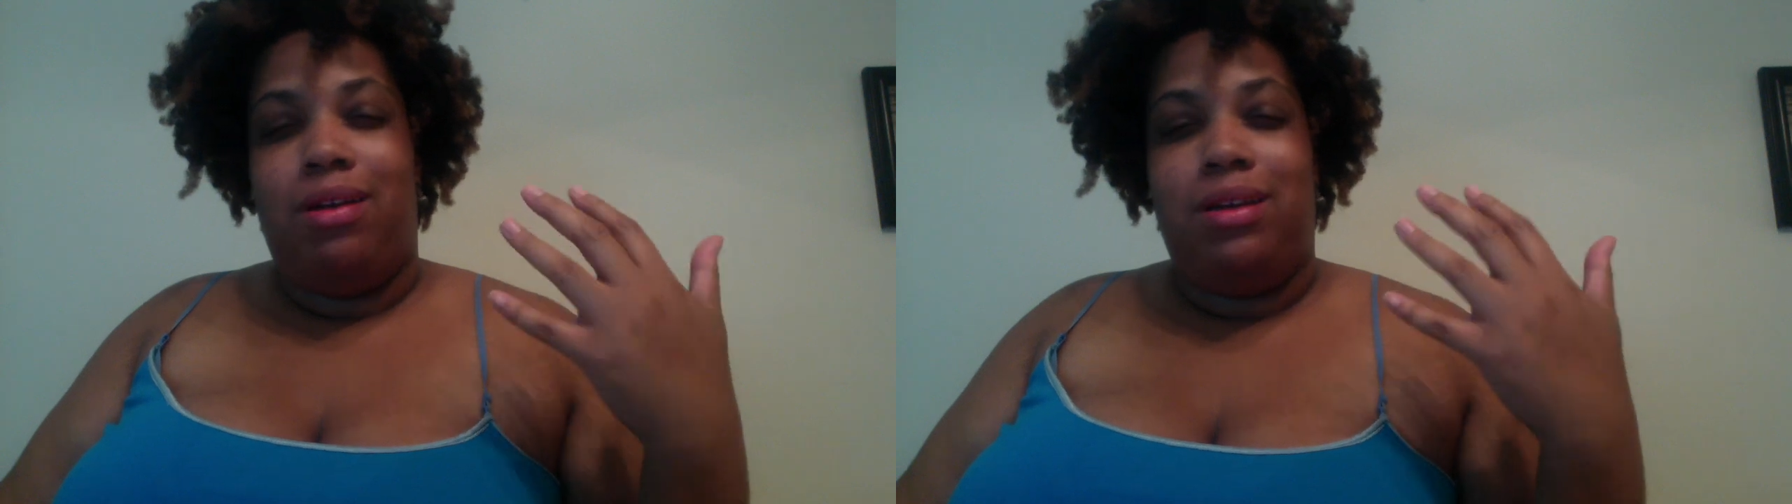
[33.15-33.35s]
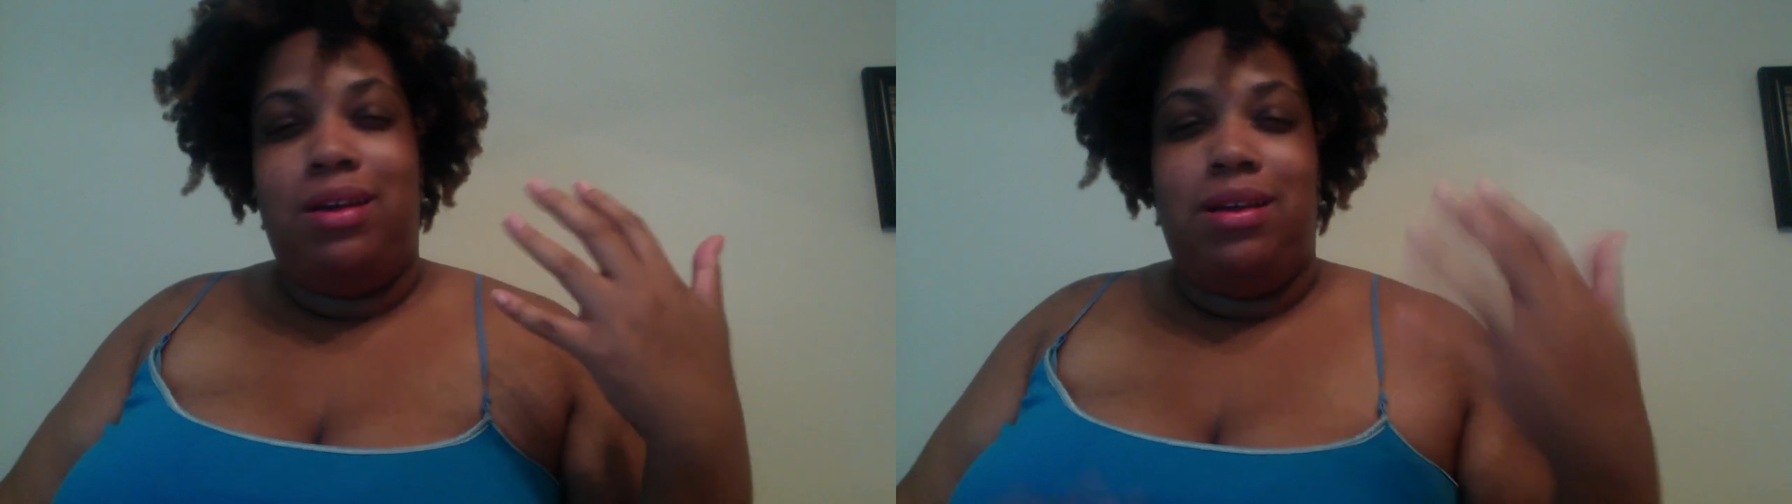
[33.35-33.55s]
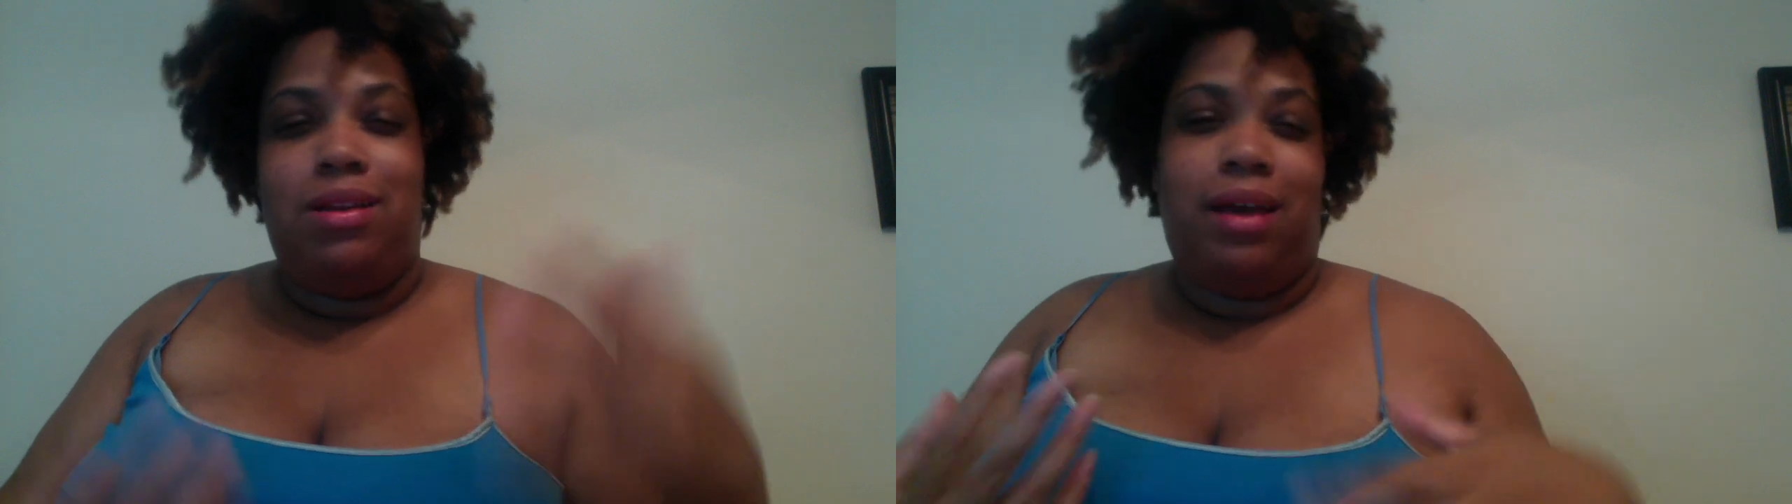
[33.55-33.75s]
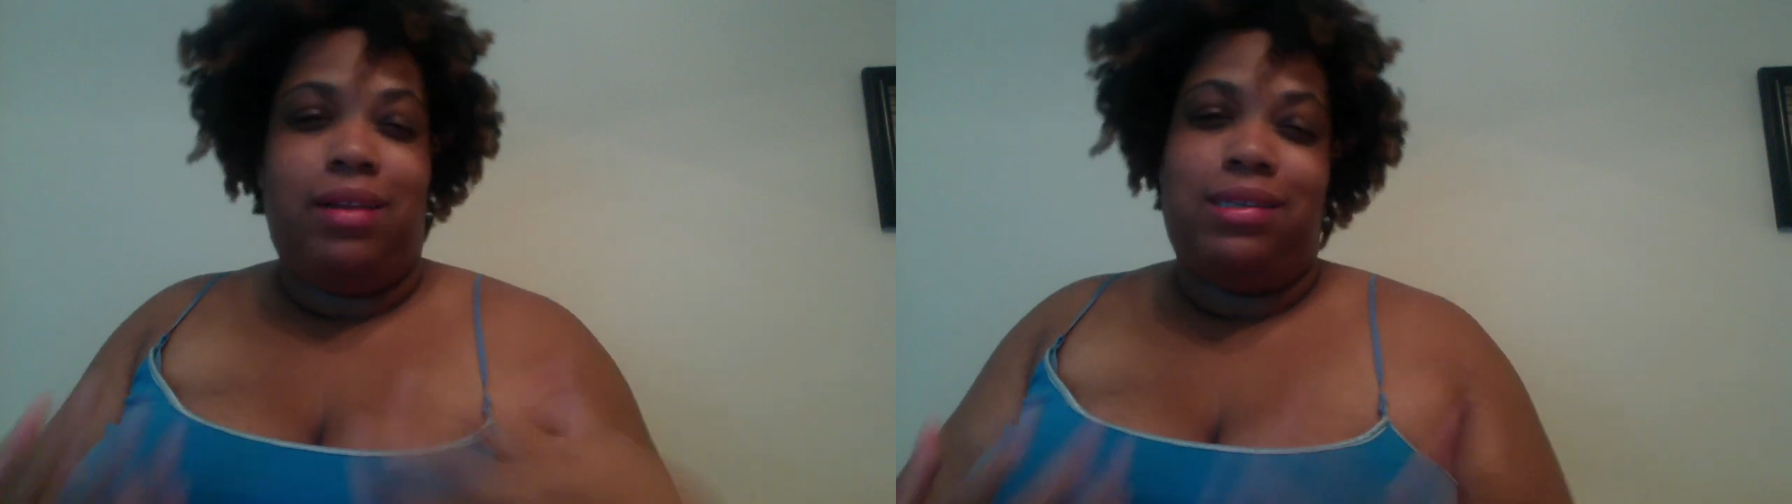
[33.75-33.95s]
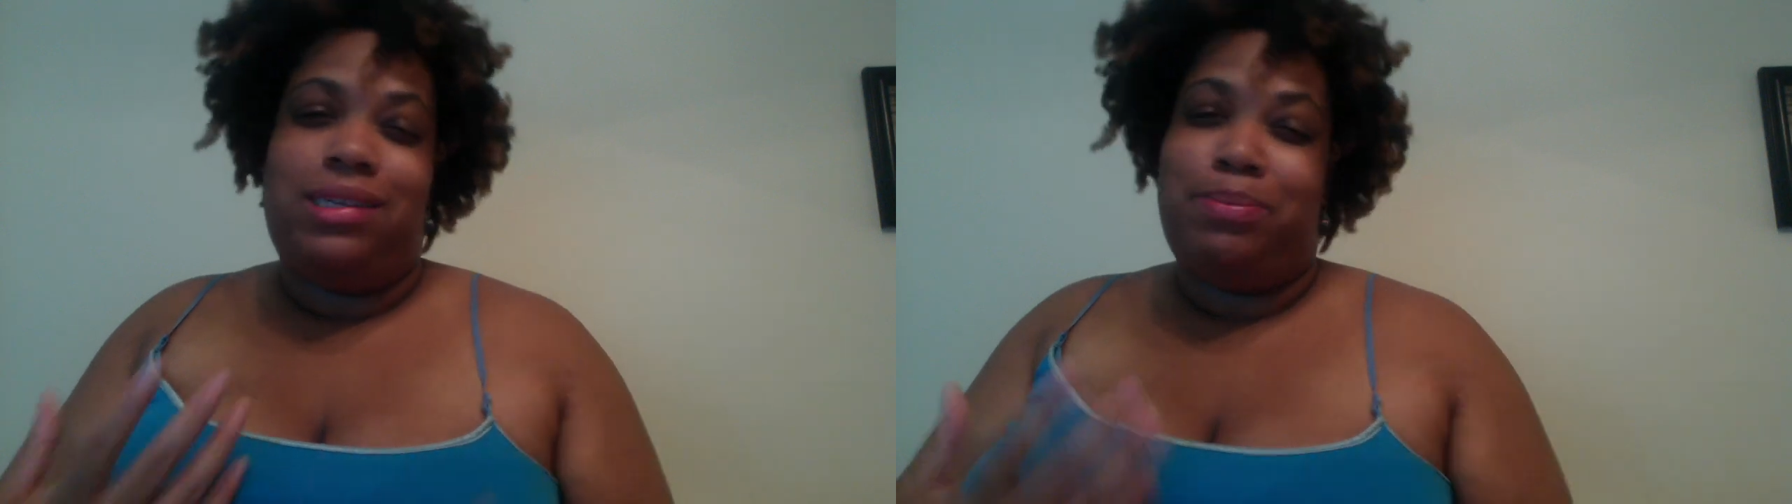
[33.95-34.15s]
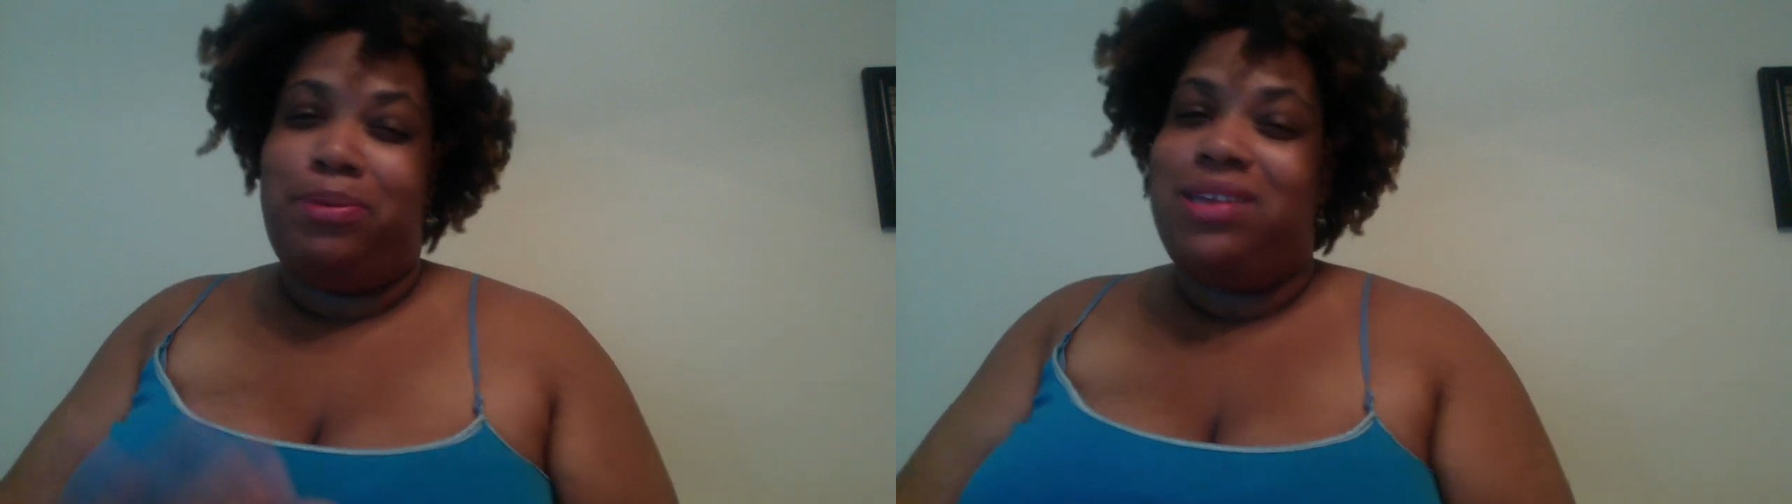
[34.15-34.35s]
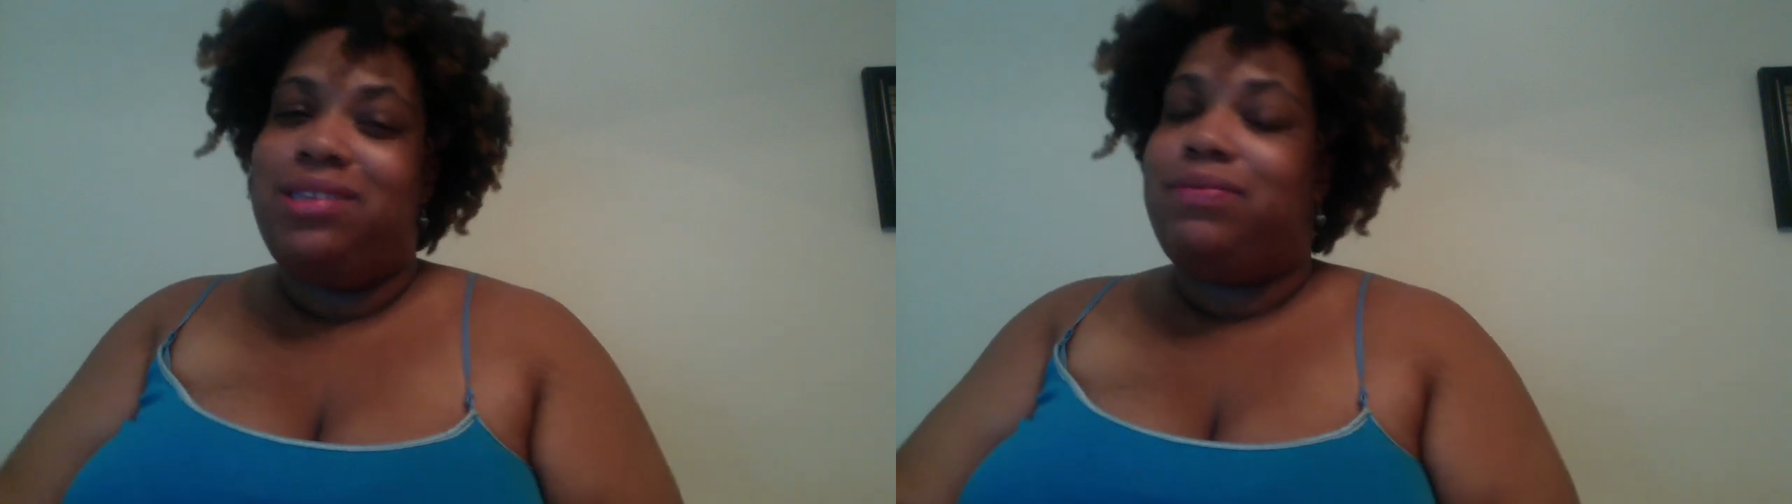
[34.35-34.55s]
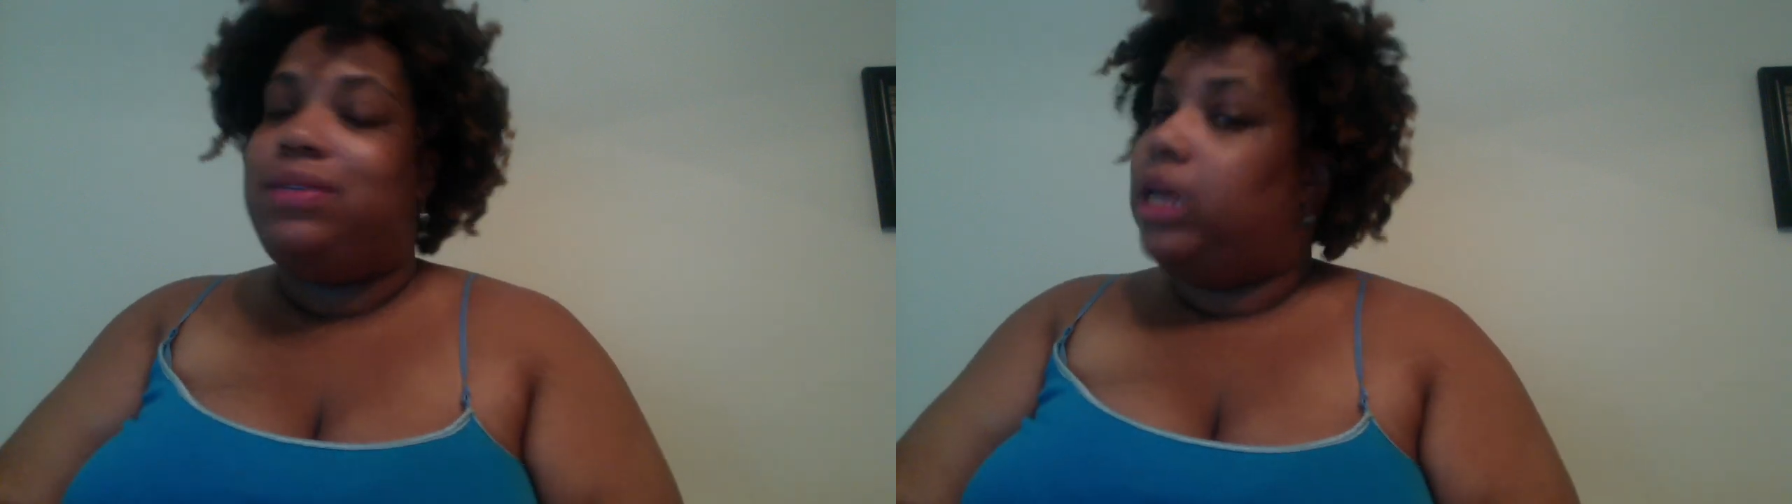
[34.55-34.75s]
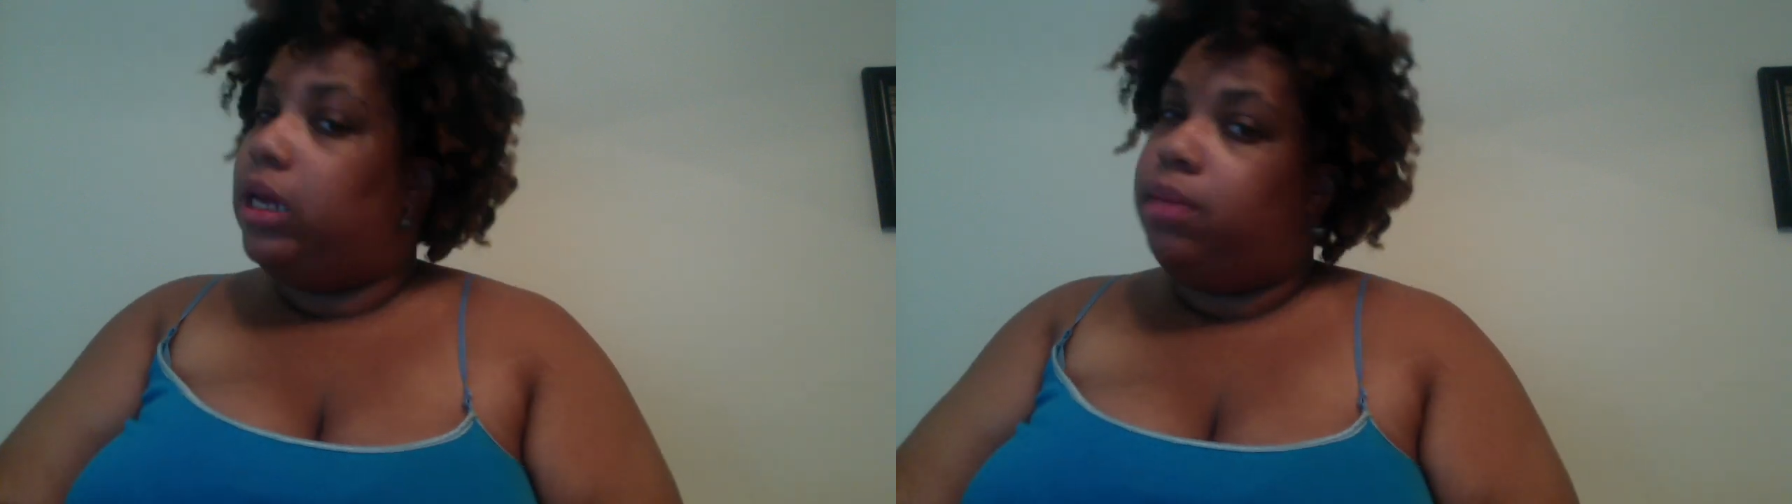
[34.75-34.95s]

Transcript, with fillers: in like this depressive state